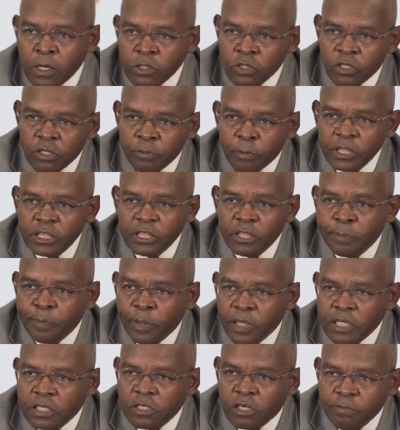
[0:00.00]
So the Monetary
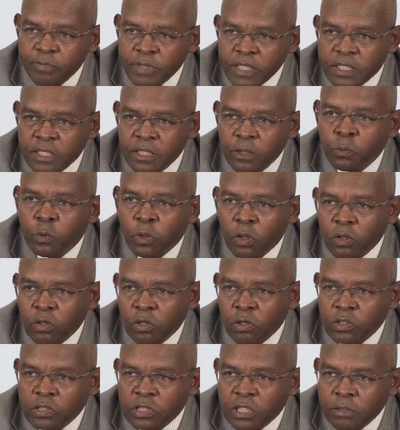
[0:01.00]
Policy Committee will
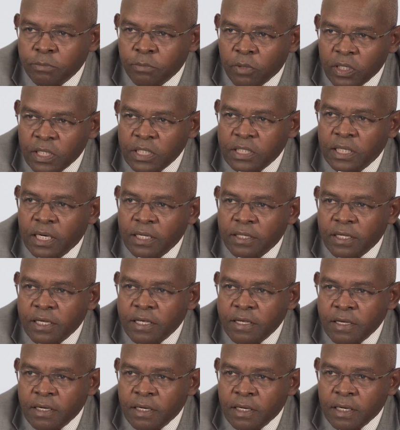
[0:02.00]
closely monitor
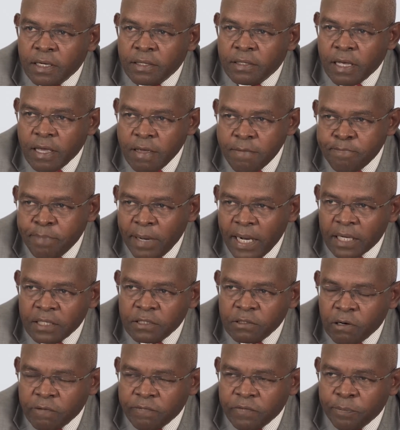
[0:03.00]
the
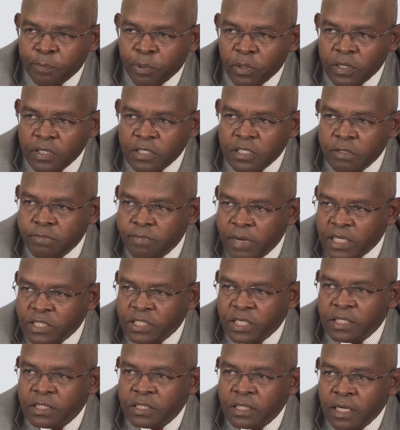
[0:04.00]
impact of the policy
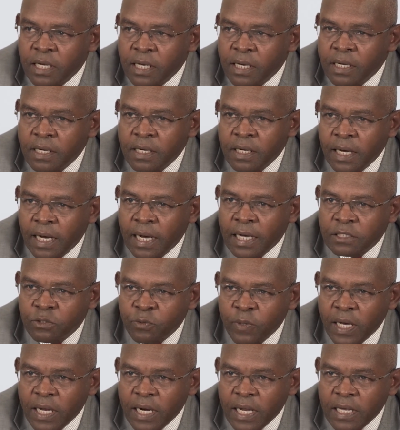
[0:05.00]
measures as
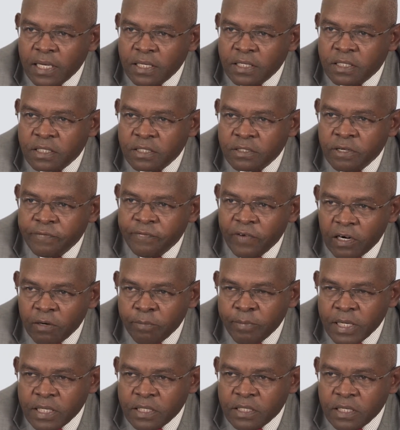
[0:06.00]
well as
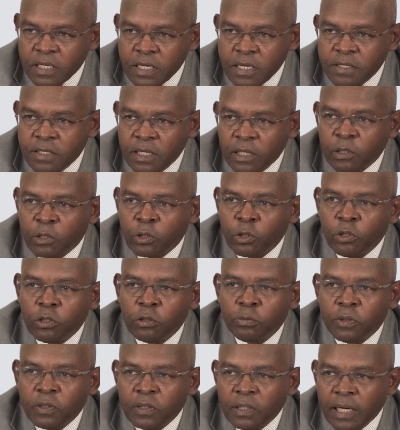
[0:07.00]
developments in the
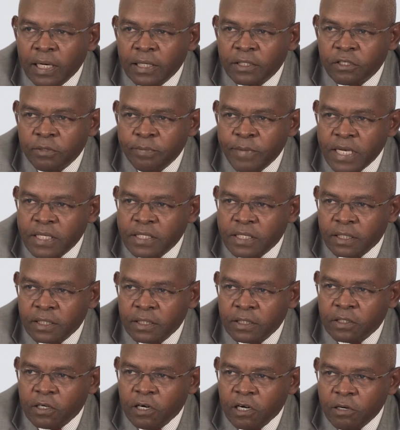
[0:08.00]
global and
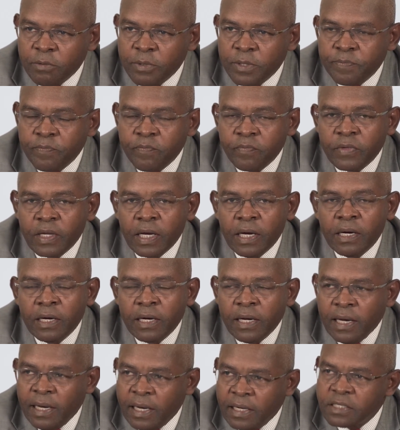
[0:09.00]
domestic economy
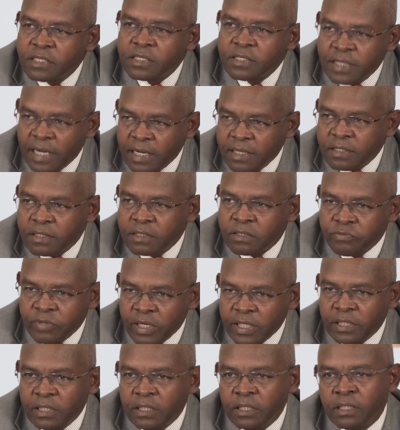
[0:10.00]
and stands
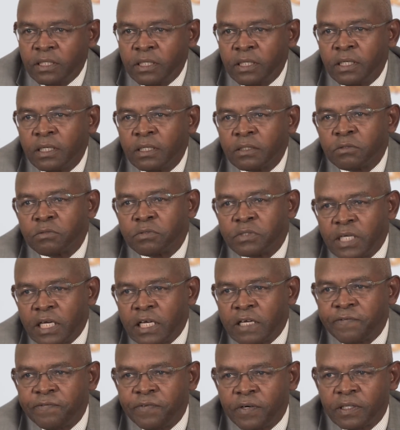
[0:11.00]
ready to
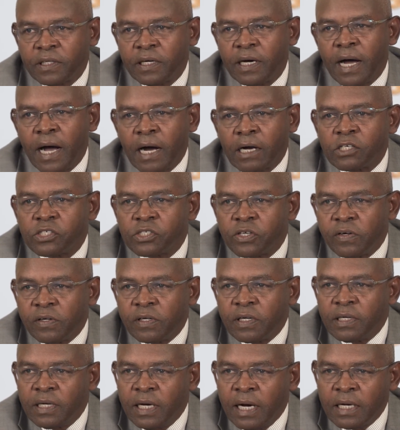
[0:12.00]
take further
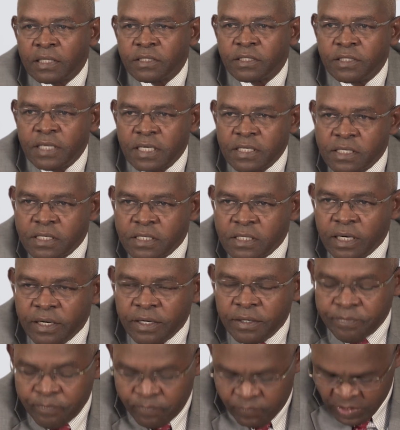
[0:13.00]
action as
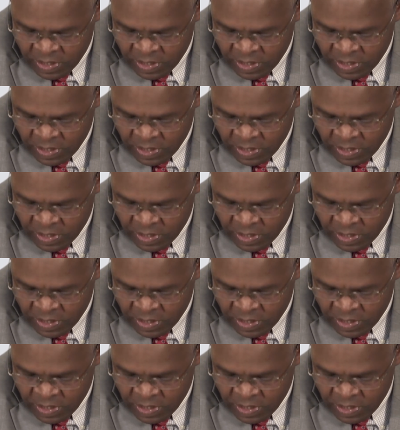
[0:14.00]
necessary.